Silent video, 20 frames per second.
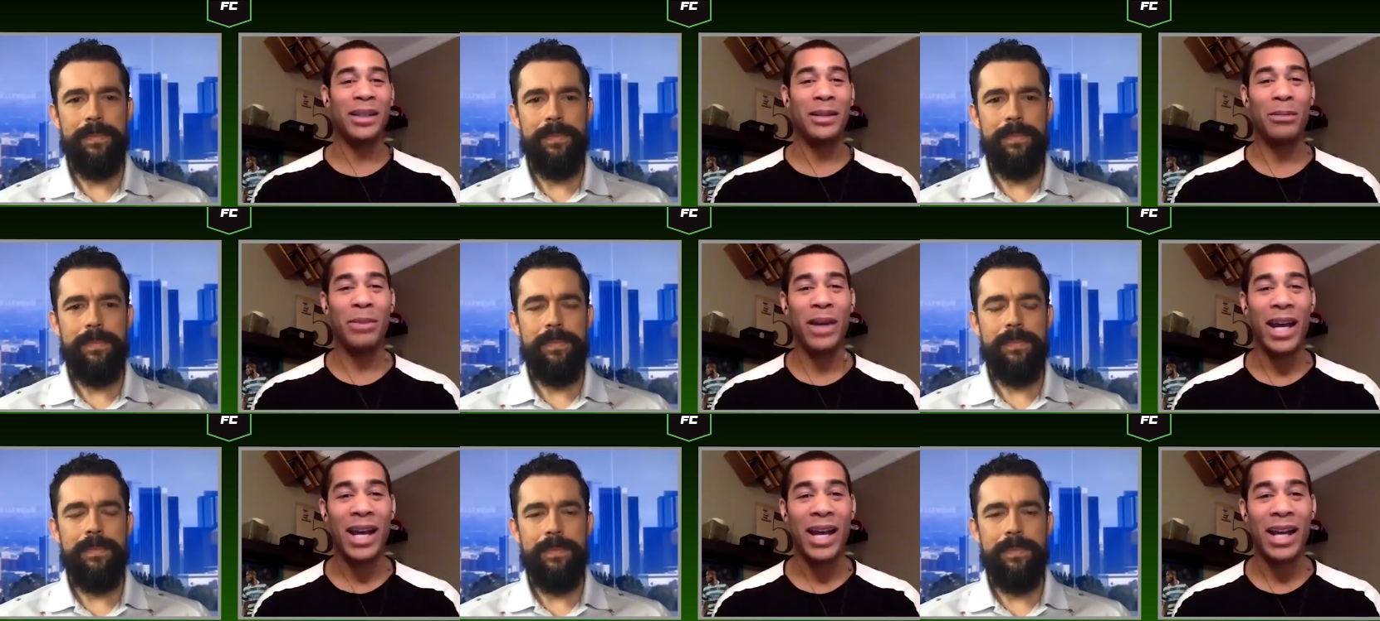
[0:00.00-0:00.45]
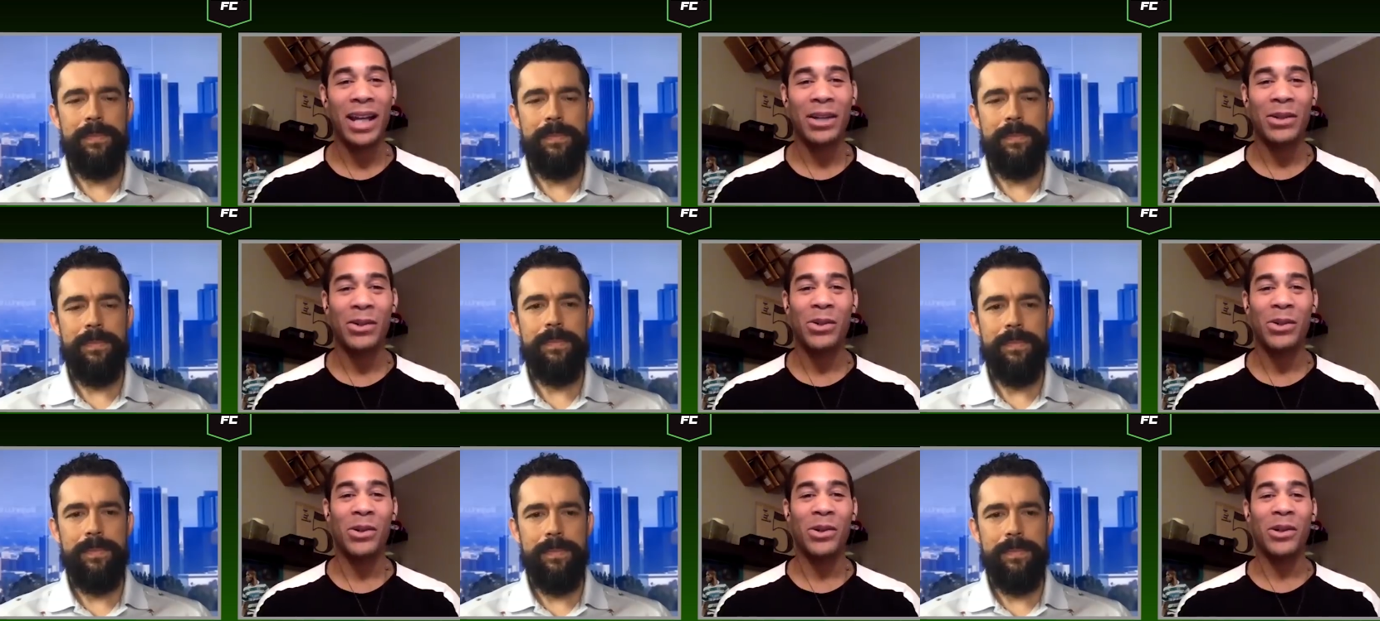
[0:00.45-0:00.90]
Speaker 1: the back
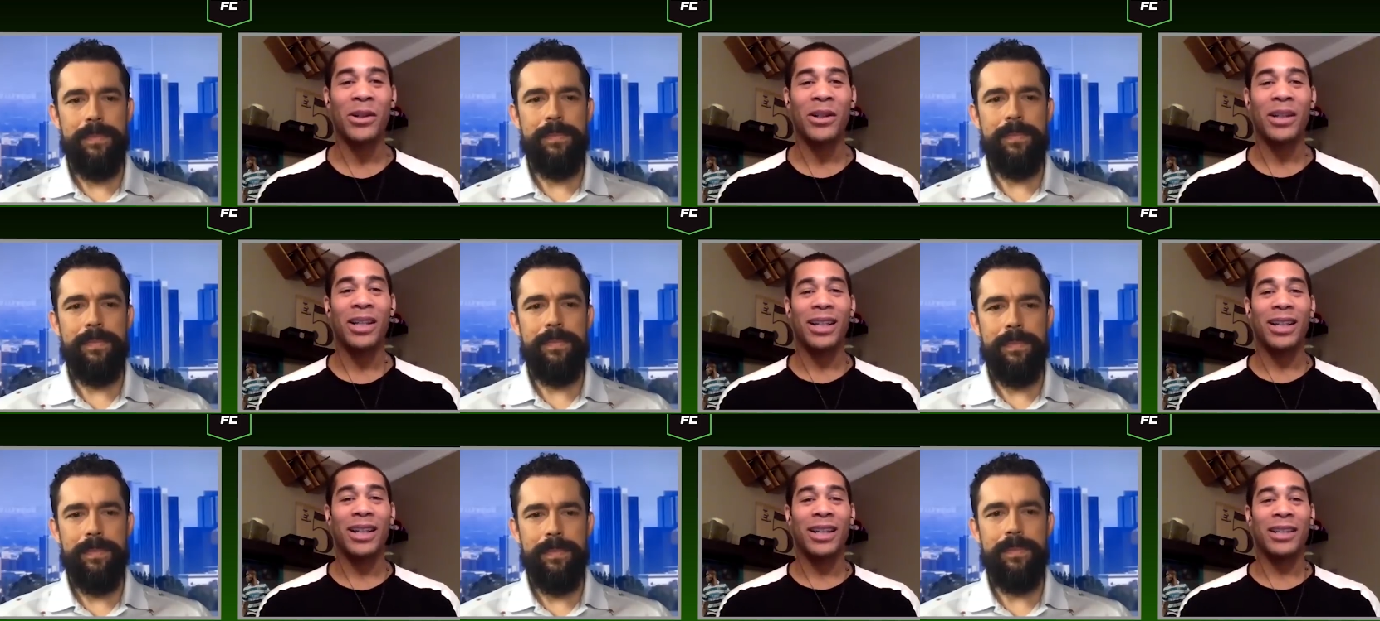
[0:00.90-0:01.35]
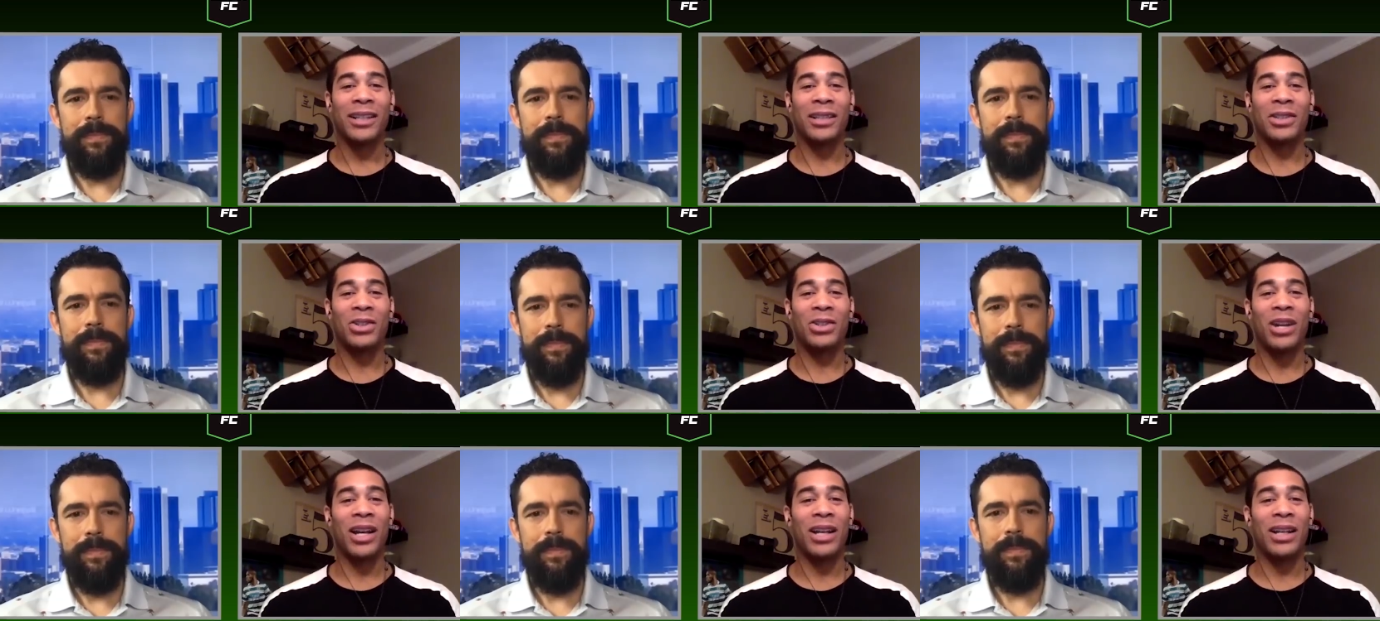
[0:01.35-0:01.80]
or to
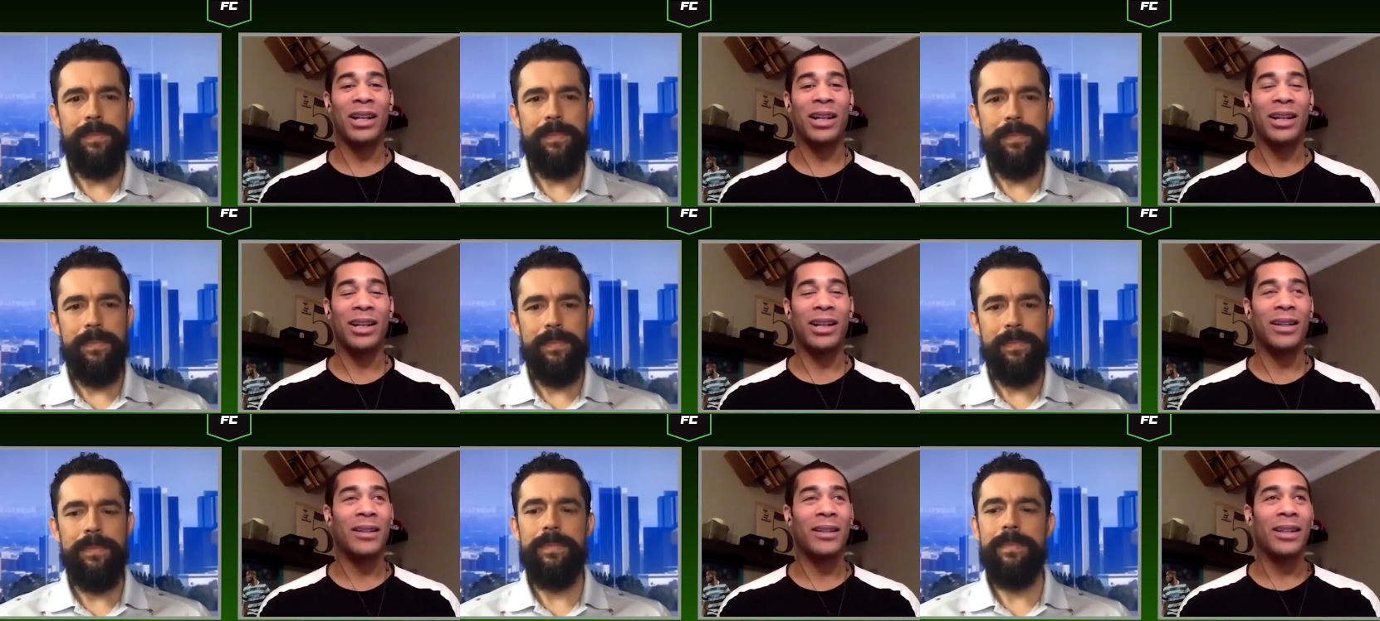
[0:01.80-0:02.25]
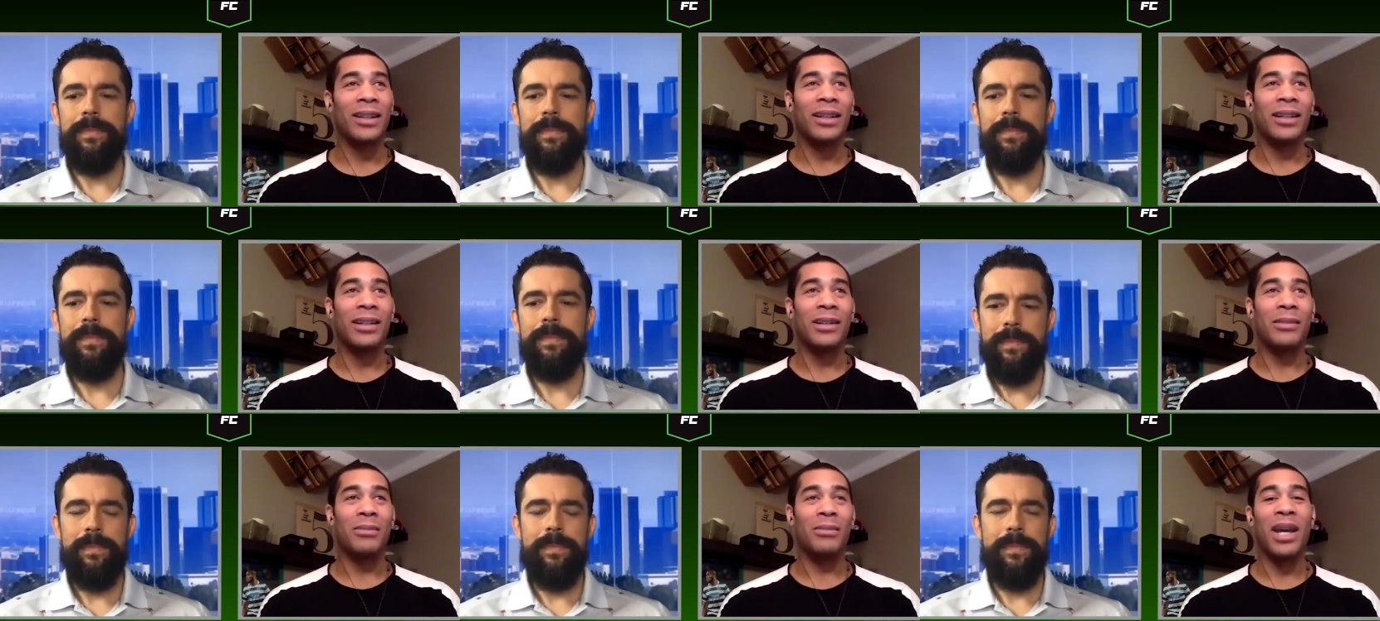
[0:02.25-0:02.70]
try to
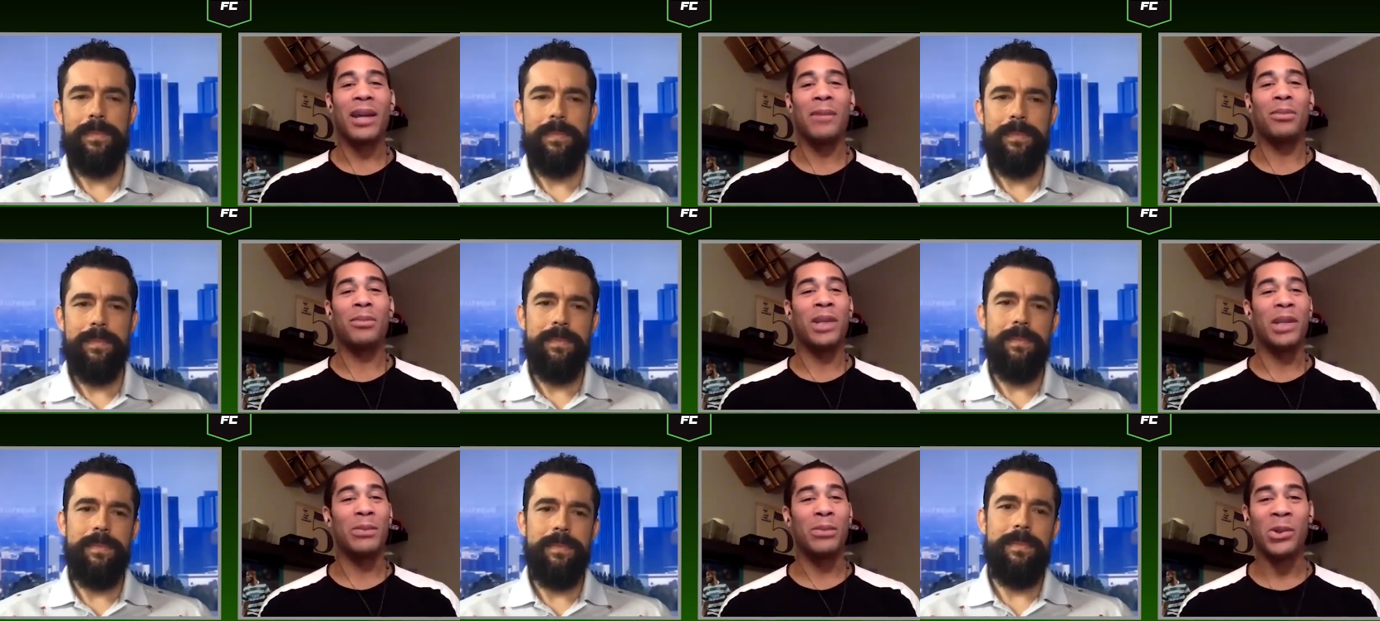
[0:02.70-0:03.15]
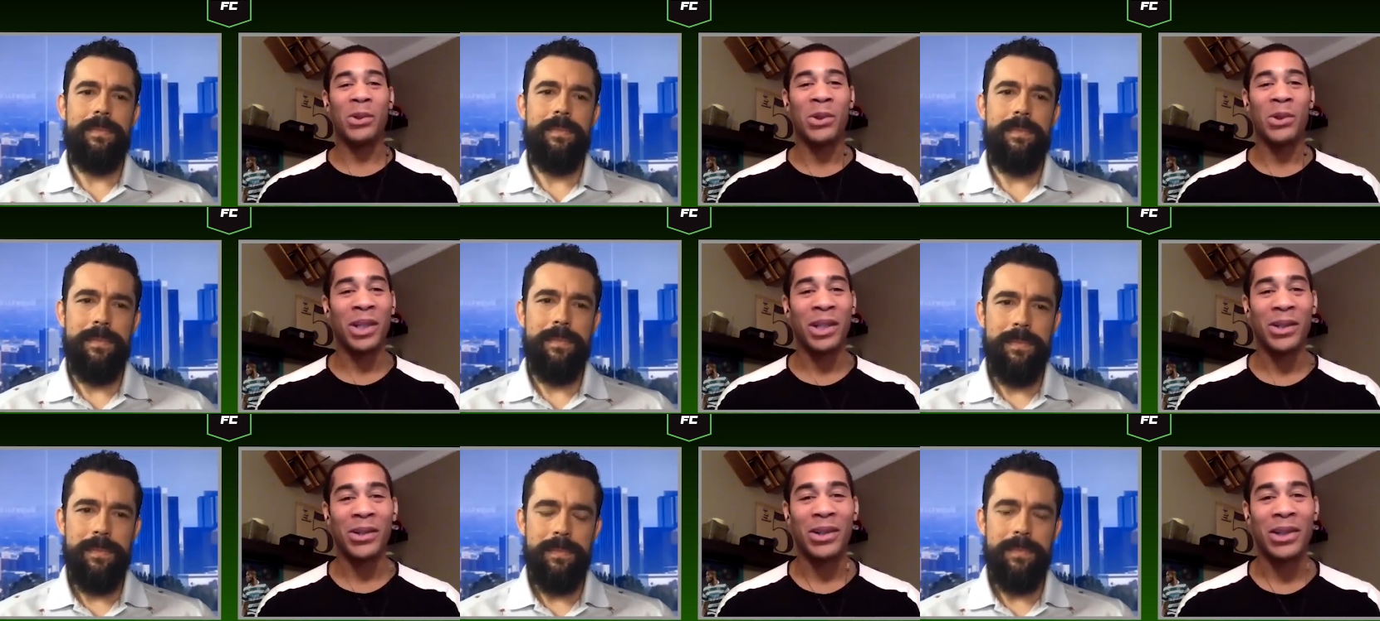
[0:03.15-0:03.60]
meg people
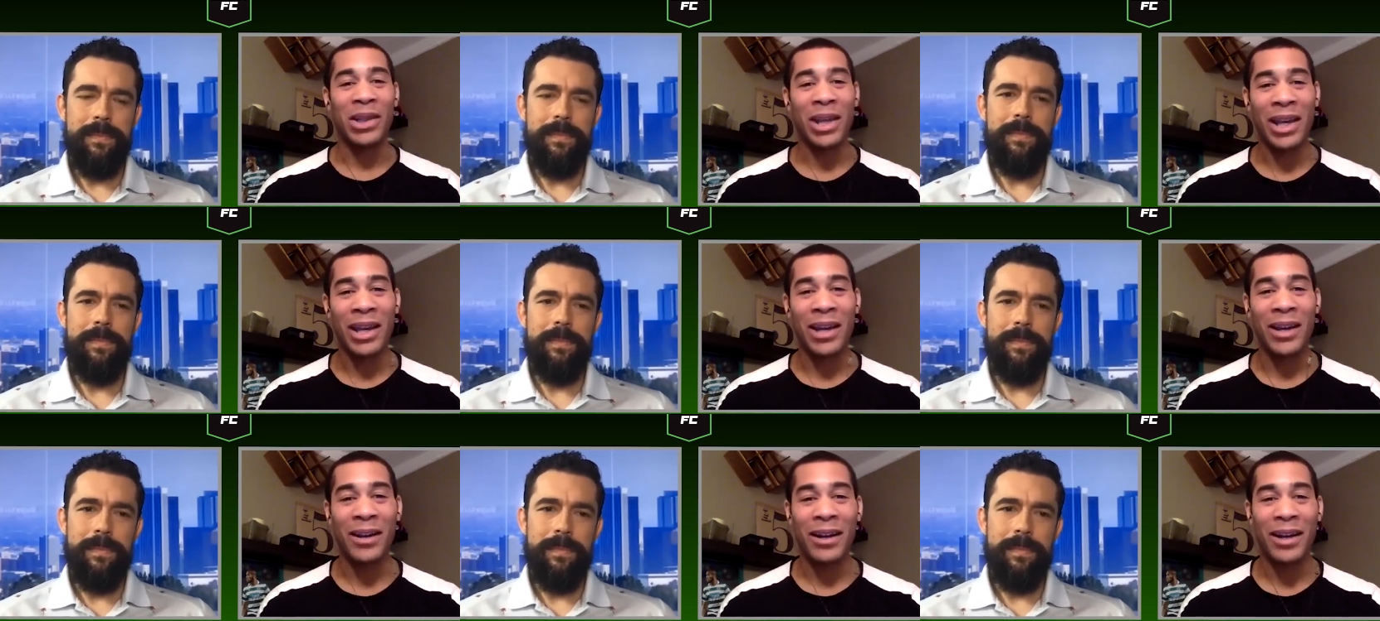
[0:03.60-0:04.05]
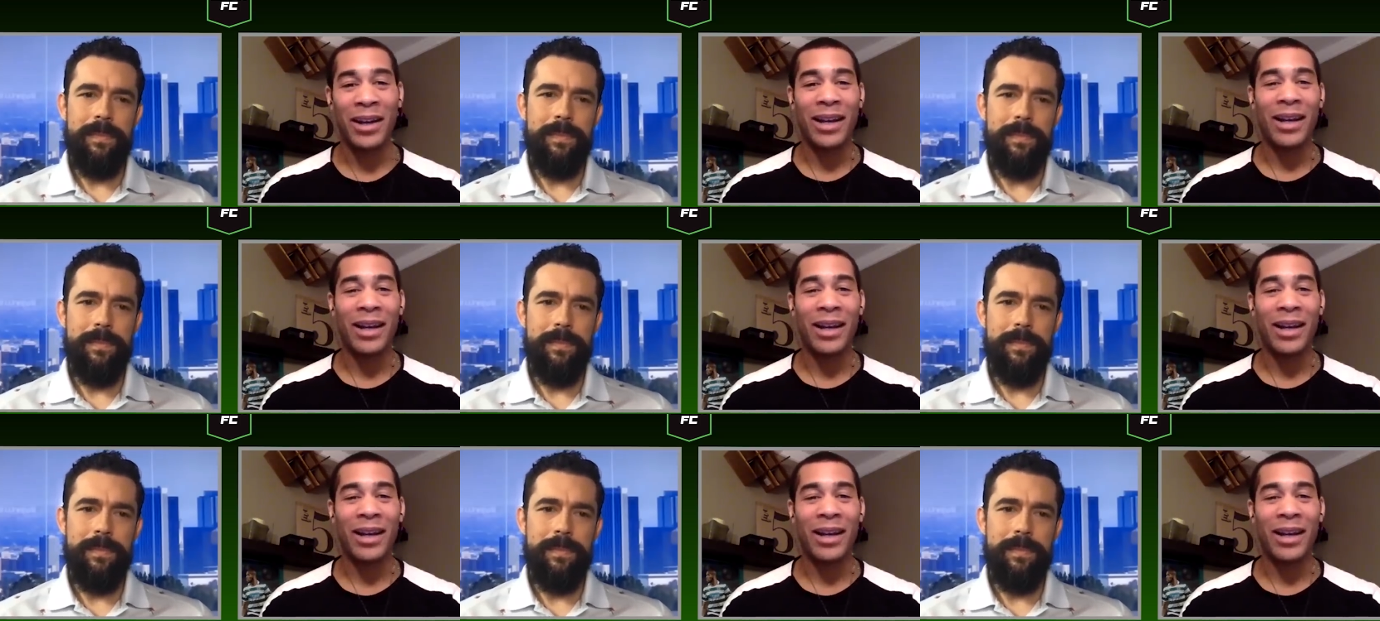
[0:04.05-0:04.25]
here and there.